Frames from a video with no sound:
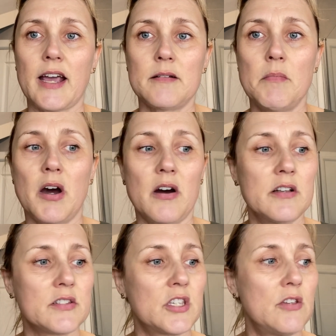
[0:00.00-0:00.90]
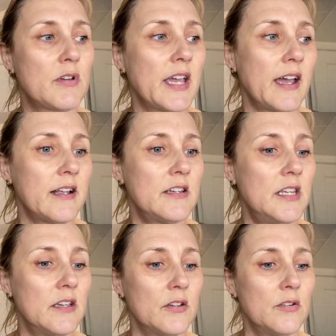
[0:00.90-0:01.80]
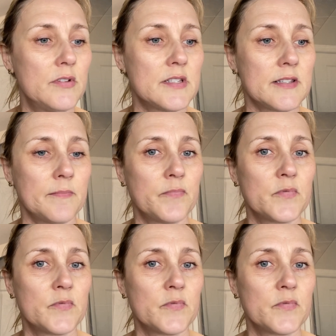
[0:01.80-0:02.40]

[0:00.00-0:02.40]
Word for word: and mask, you can use